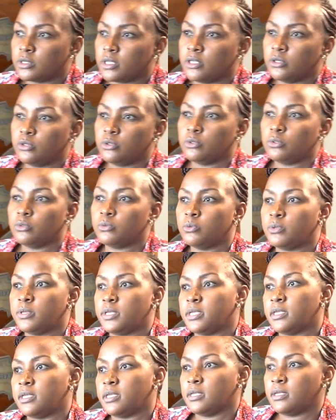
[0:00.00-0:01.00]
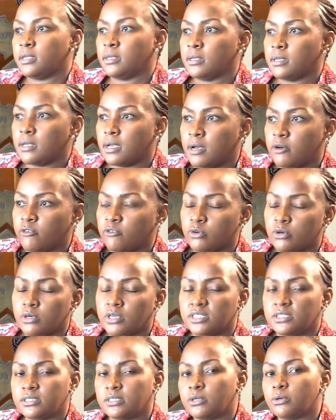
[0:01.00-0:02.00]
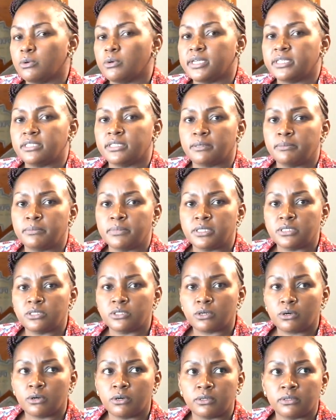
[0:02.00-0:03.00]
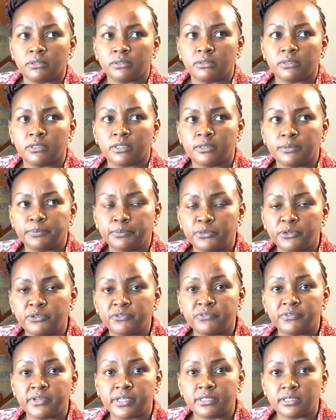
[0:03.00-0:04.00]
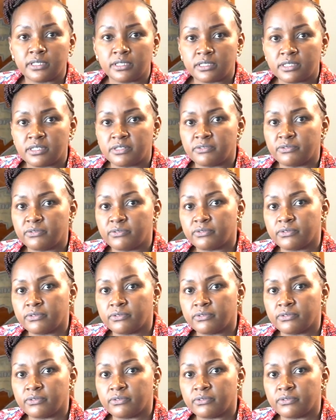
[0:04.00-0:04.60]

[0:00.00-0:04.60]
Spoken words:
I know we are focusing quite a bit on the preventative